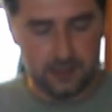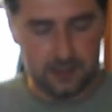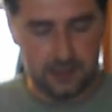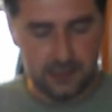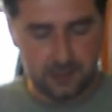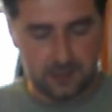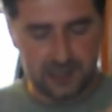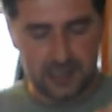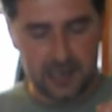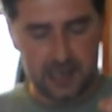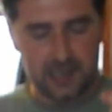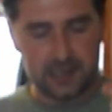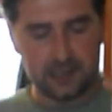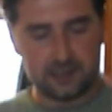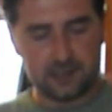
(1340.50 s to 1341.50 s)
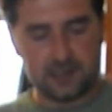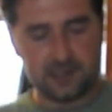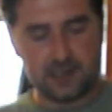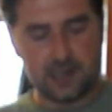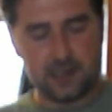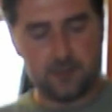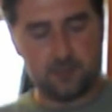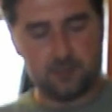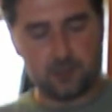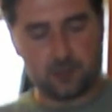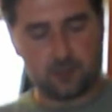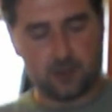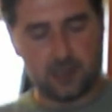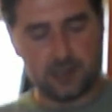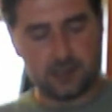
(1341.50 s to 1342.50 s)
it's saying the same
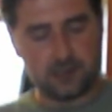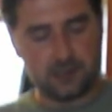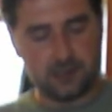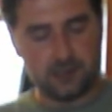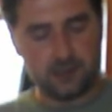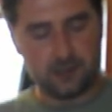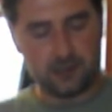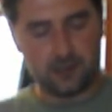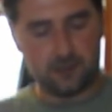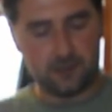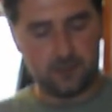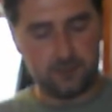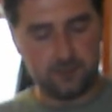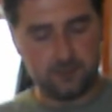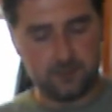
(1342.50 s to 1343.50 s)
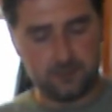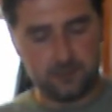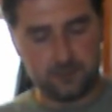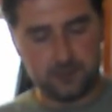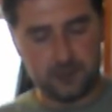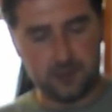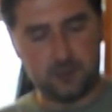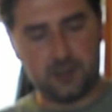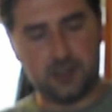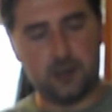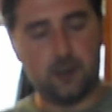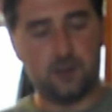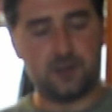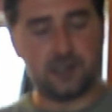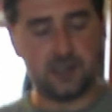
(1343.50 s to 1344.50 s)
twice. So there we
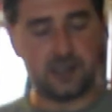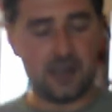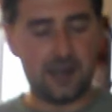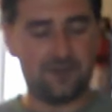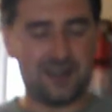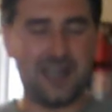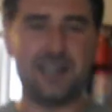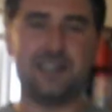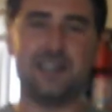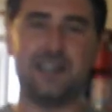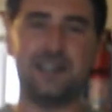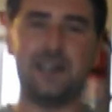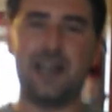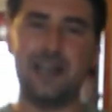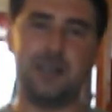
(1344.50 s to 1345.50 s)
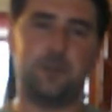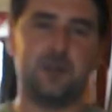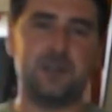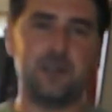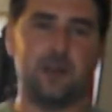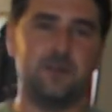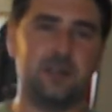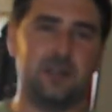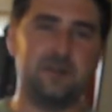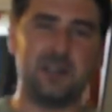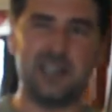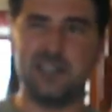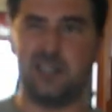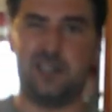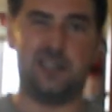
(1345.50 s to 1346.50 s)
go. Since I haven't added in any preservatives
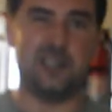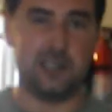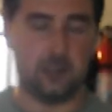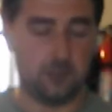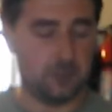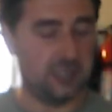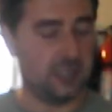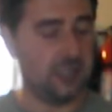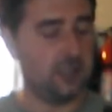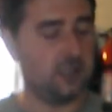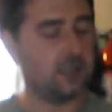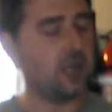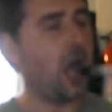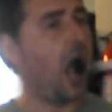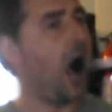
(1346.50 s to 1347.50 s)
and just a little bit of yeast,